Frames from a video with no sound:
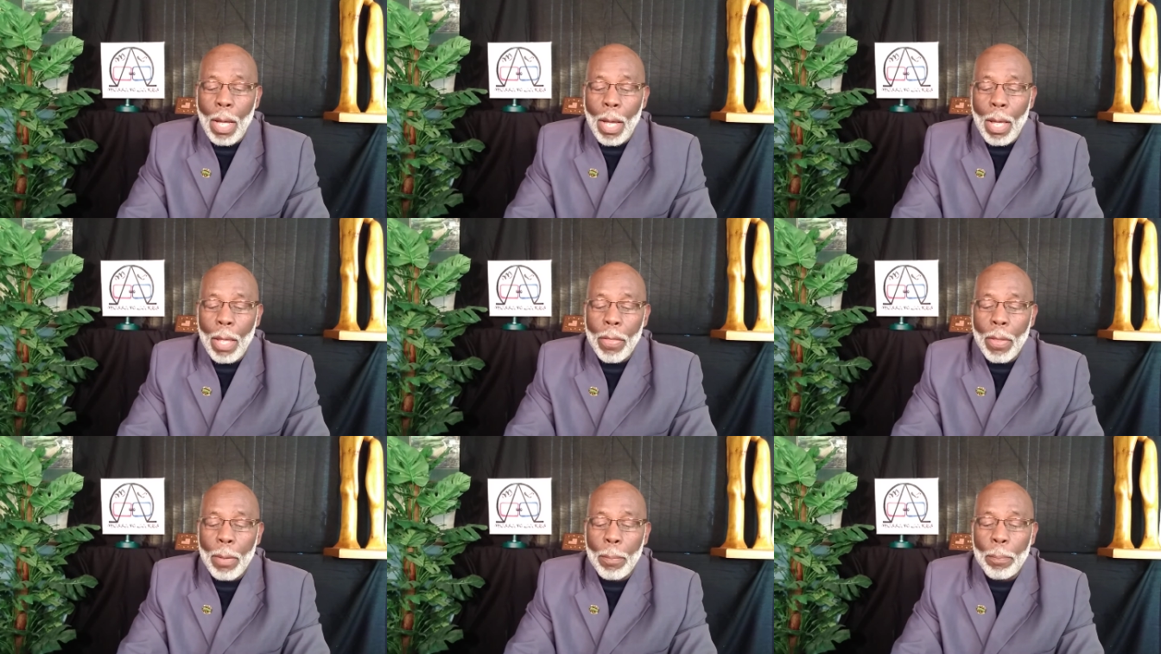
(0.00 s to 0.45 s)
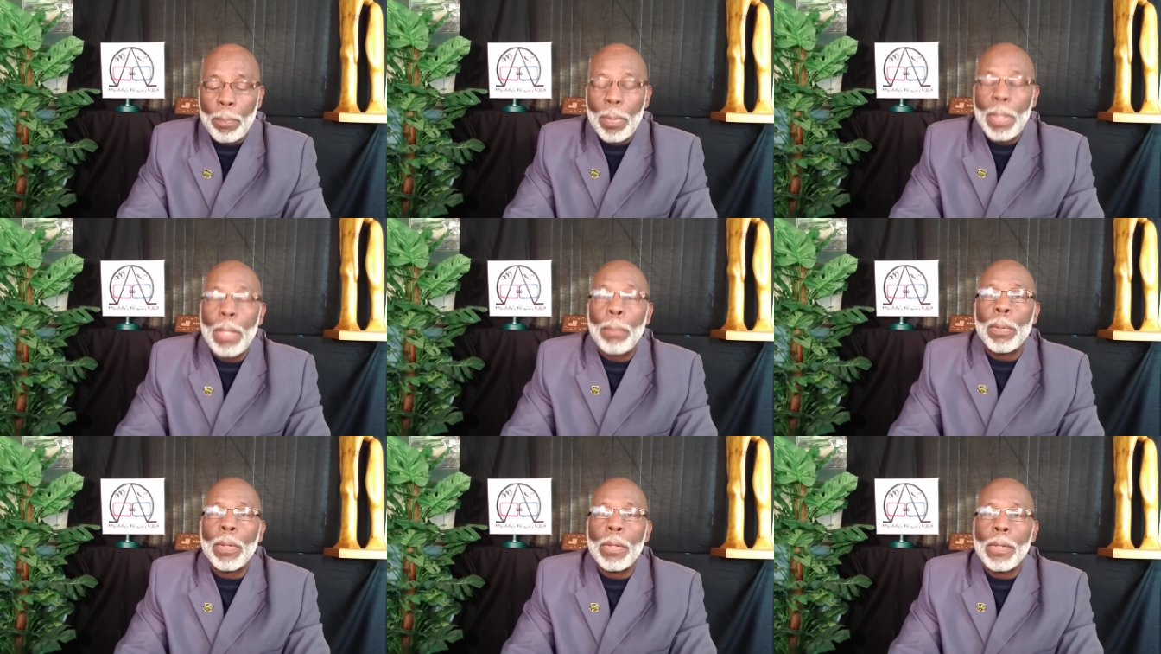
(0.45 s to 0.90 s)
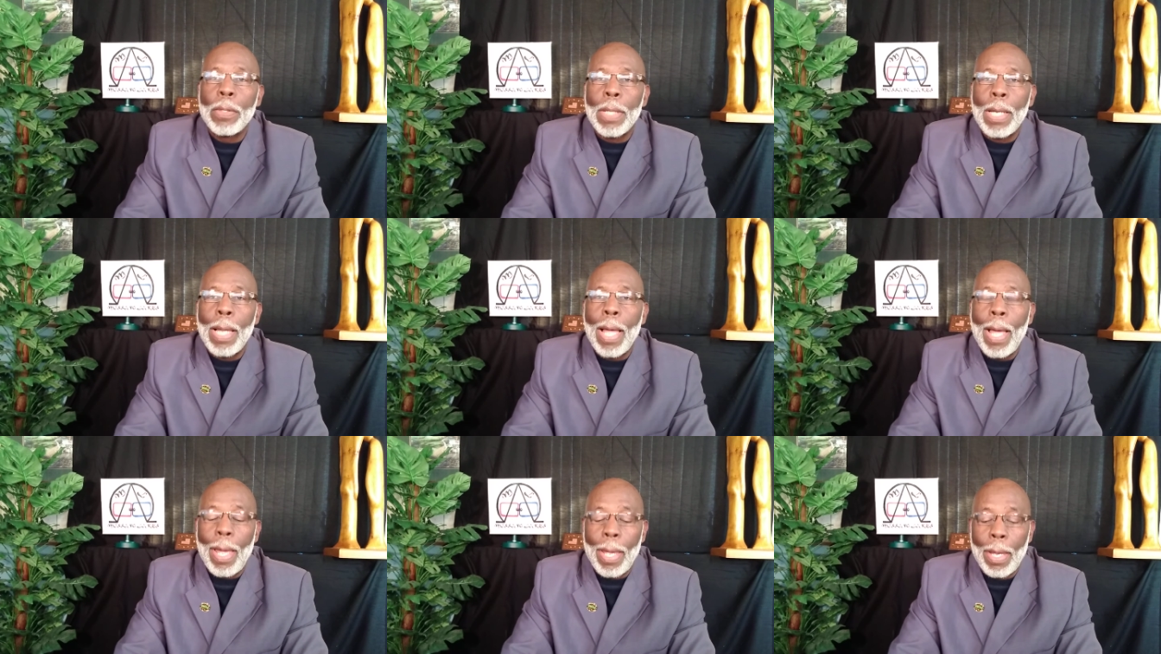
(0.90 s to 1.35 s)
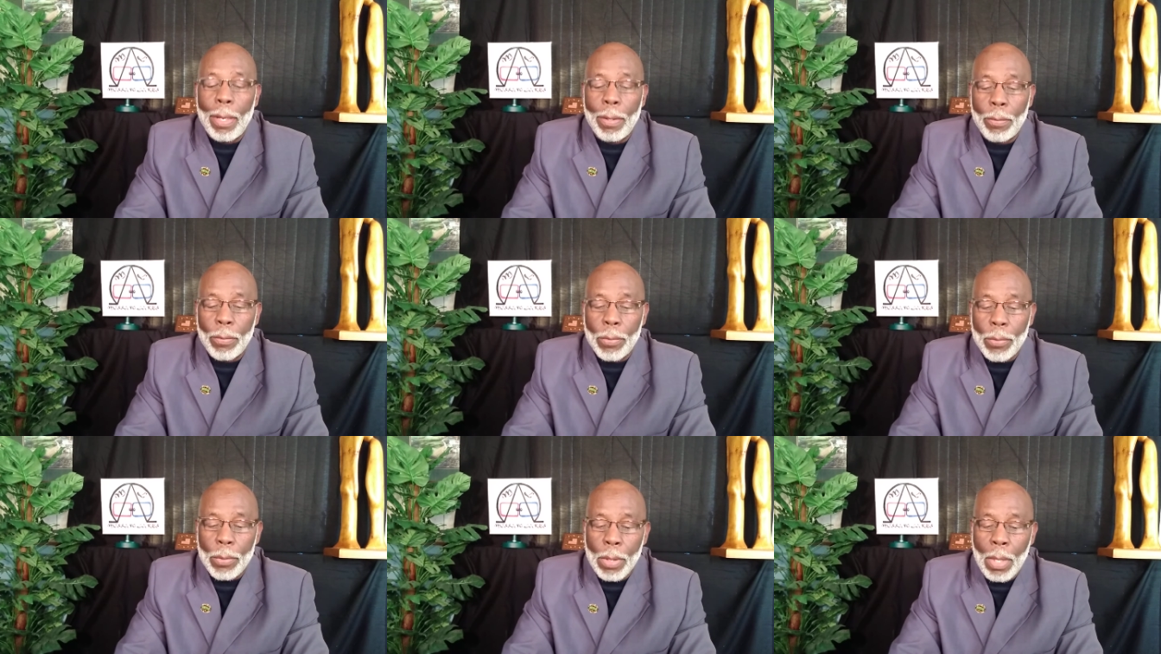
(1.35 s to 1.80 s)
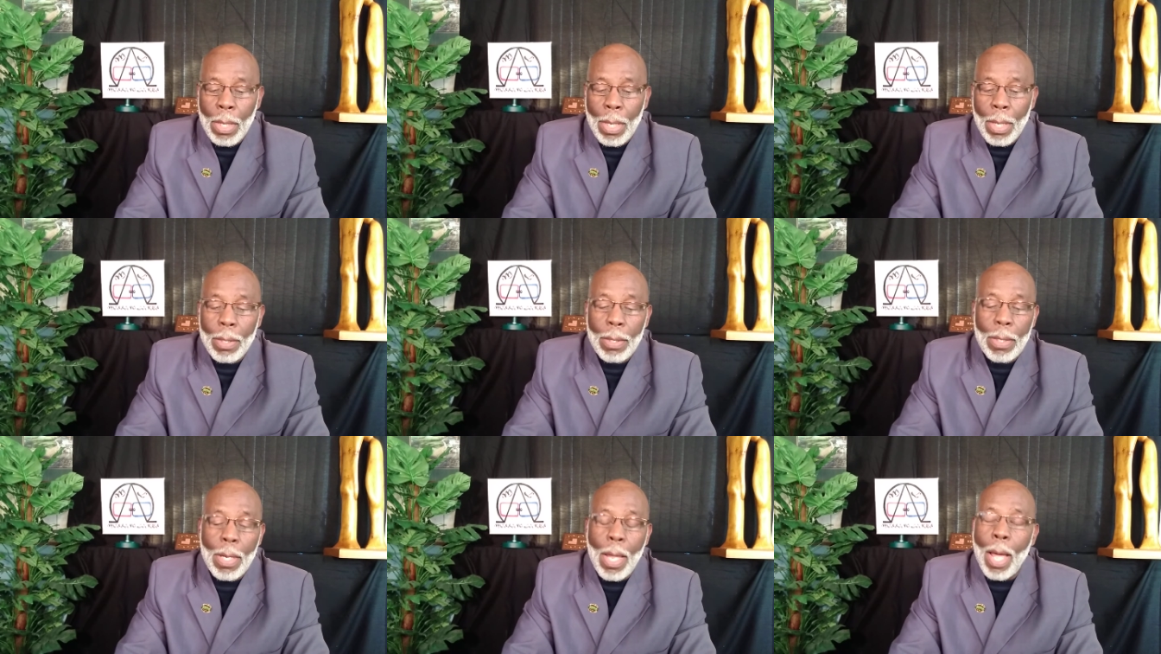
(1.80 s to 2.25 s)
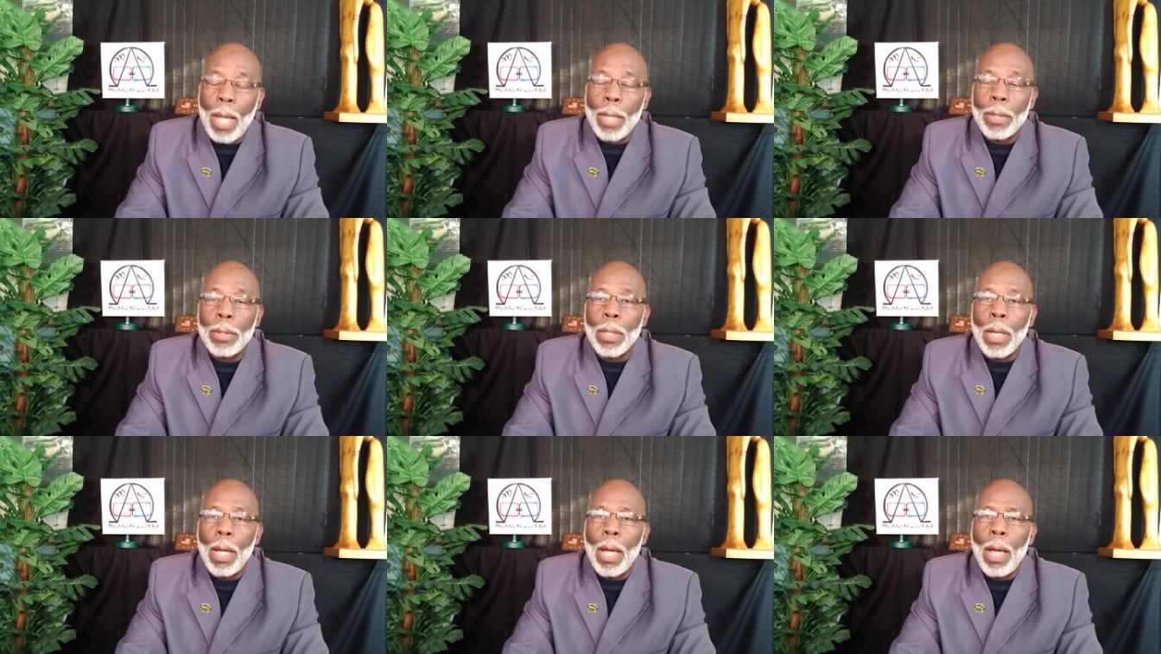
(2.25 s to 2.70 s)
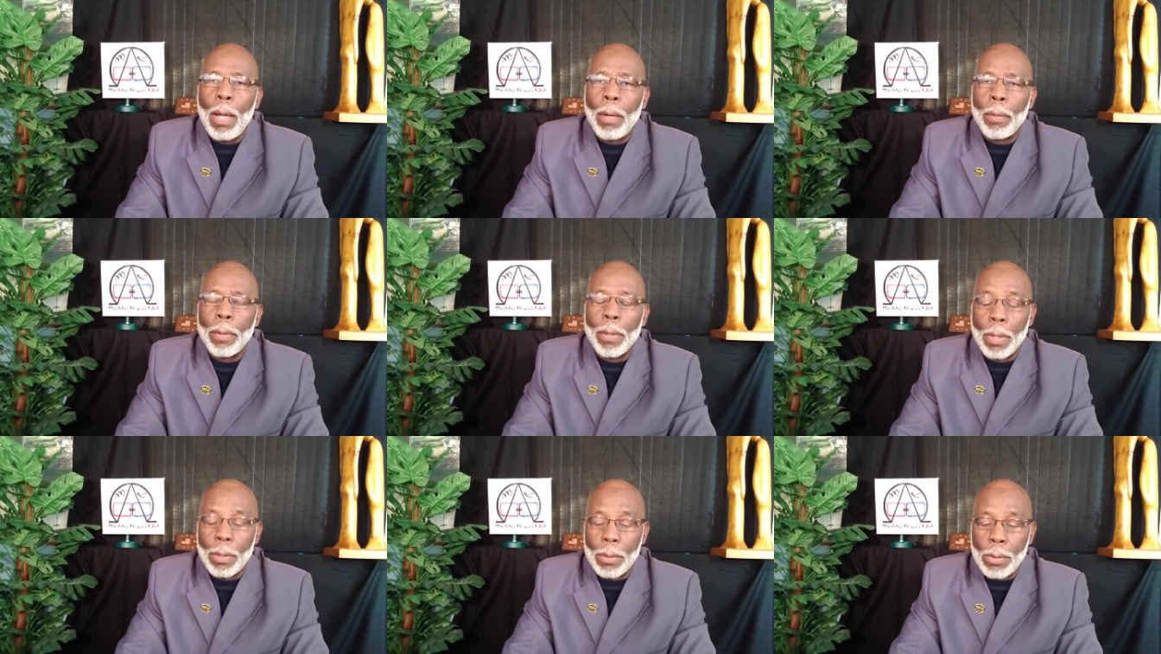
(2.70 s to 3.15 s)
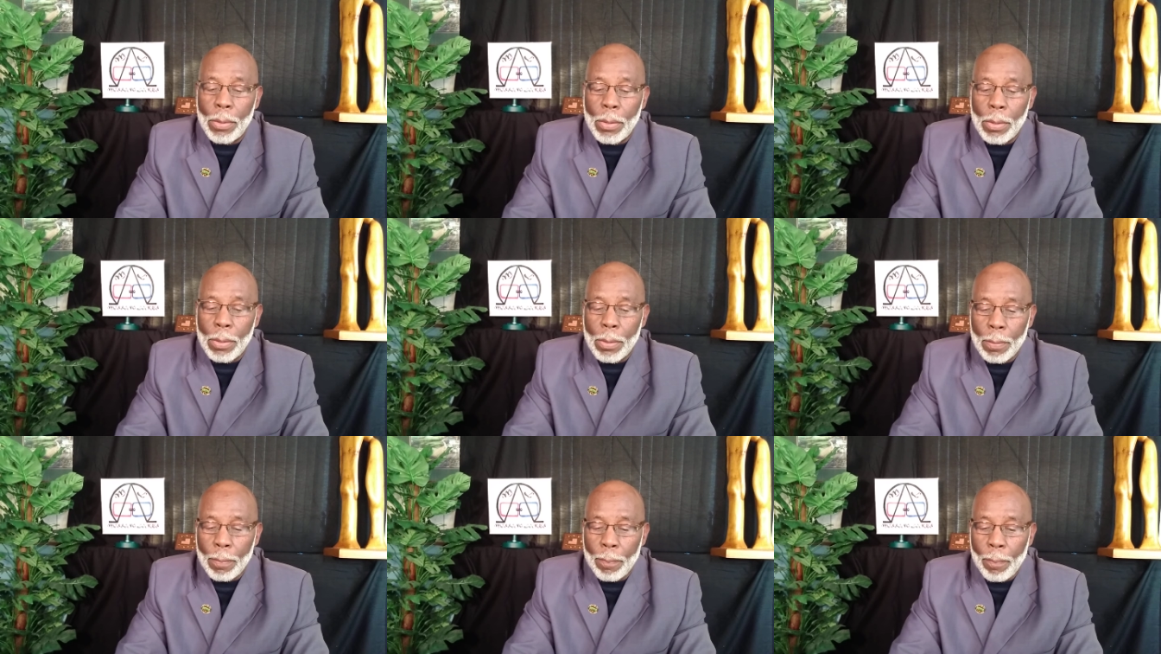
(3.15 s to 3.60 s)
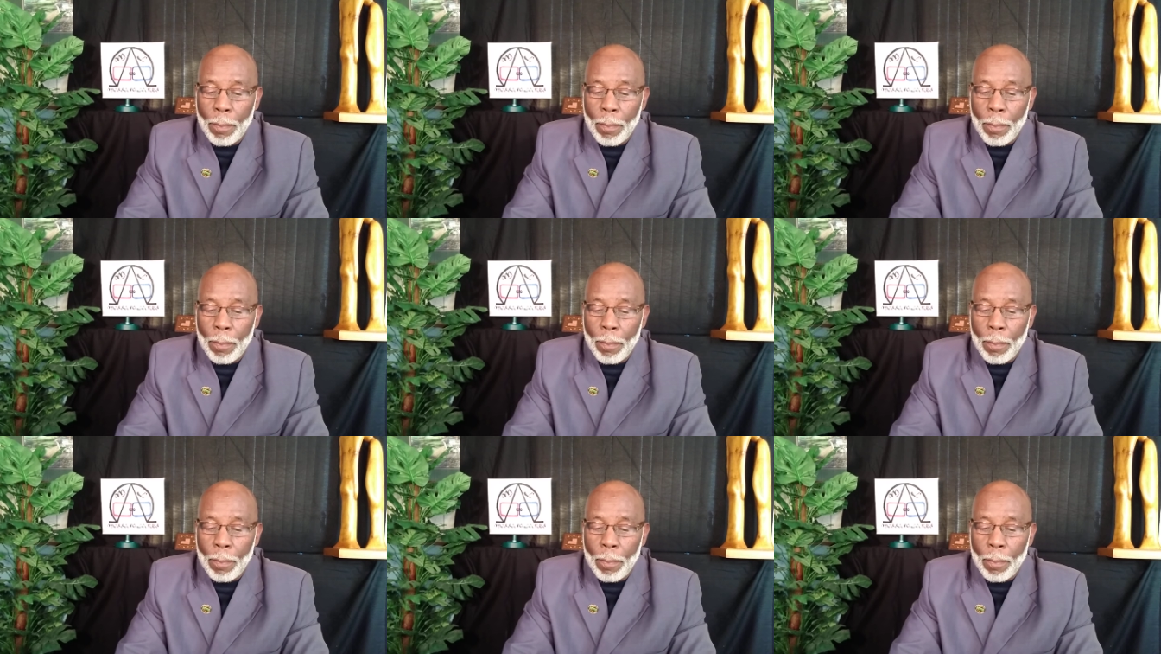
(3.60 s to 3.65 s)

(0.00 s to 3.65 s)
other people's lives, not ours.